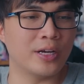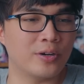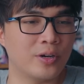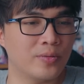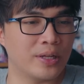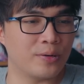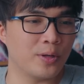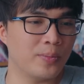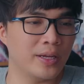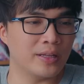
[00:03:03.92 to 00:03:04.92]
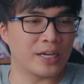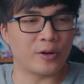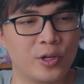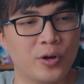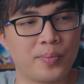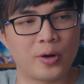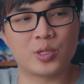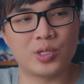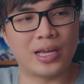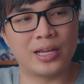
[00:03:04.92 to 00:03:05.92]
I don't know, like, what do you mean? Like, are you a
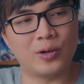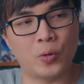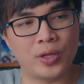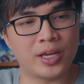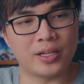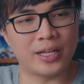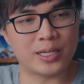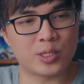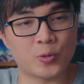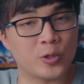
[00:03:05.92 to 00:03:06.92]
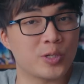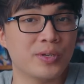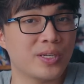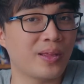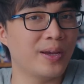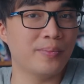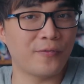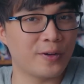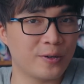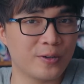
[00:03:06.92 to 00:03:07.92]
person that only collects Christmas themed
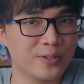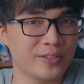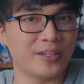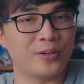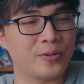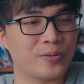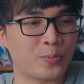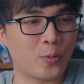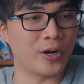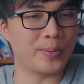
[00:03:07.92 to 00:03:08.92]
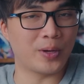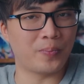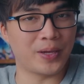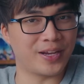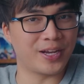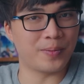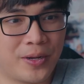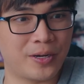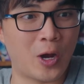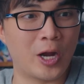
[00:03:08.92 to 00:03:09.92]
figures and you're worried about picking
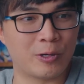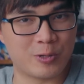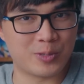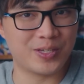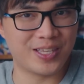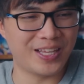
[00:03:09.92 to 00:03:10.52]
up a non-Christmas